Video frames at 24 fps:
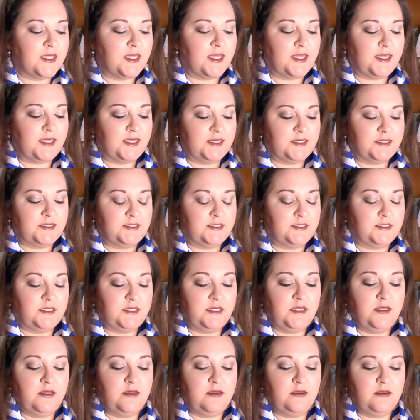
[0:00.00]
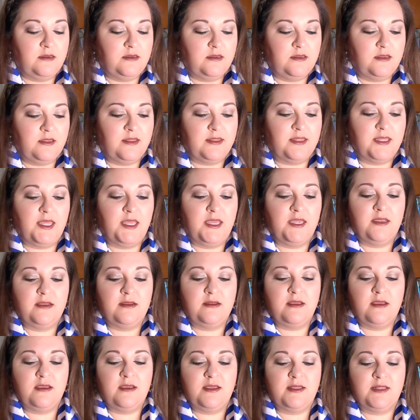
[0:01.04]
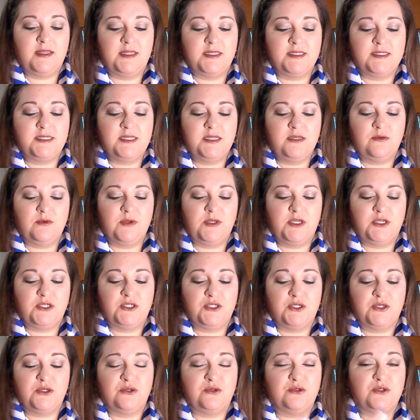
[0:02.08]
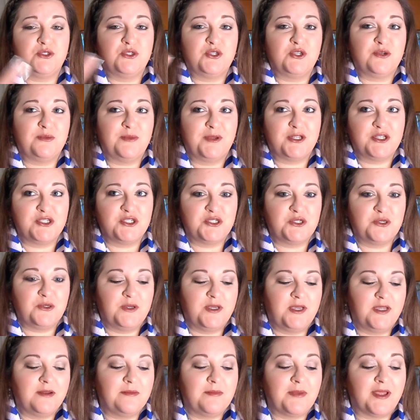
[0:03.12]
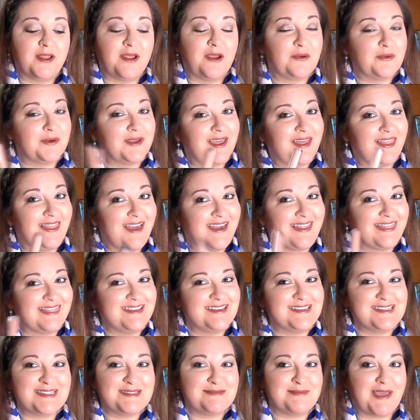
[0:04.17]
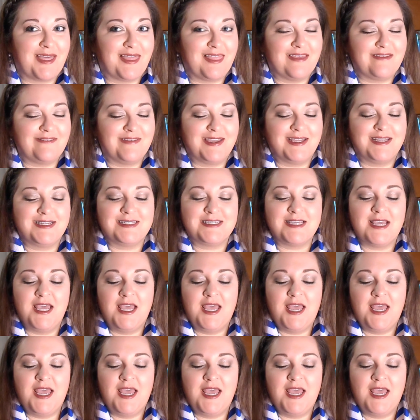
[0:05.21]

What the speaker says: And then this didn't really do too much to it, but I really like the smell of it.